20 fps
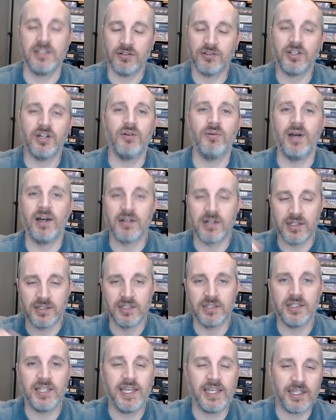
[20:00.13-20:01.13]
go out on
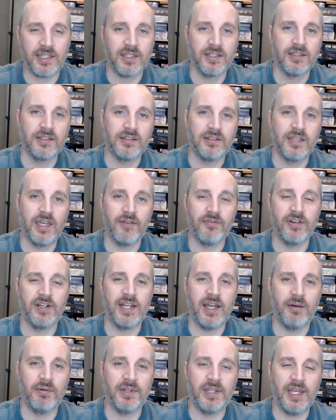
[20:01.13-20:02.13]
the lake every
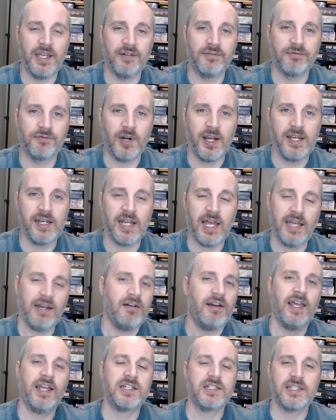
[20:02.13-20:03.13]
now and then, right? I
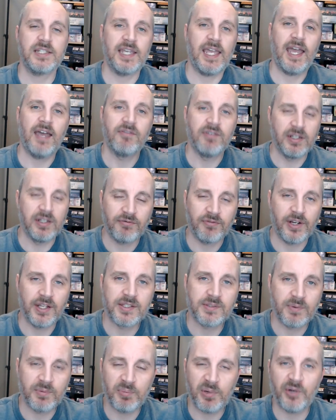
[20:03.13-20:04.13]
don't actually have any
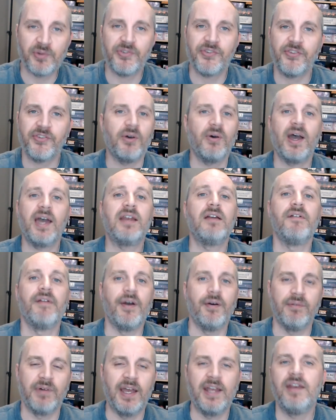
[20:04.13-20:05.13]
friends with boats, so I don't
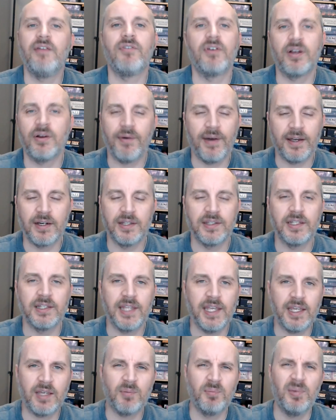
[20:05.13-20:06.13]
know. I never go out on the
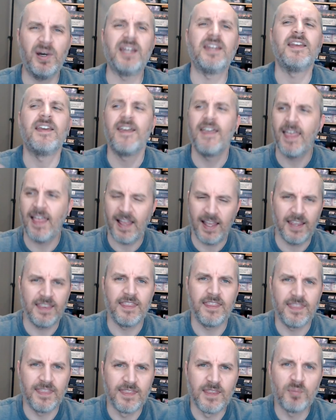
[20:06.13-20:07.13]
lake. But
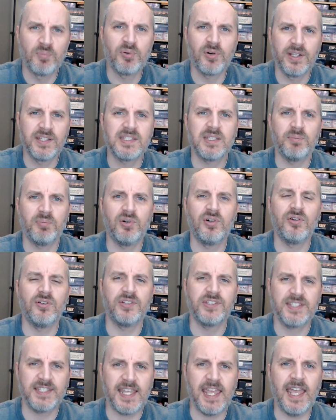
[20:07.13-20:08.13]
the principle
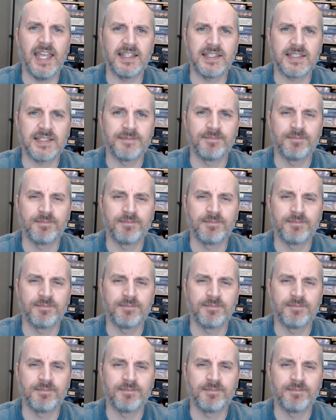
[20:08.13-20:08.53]
stands.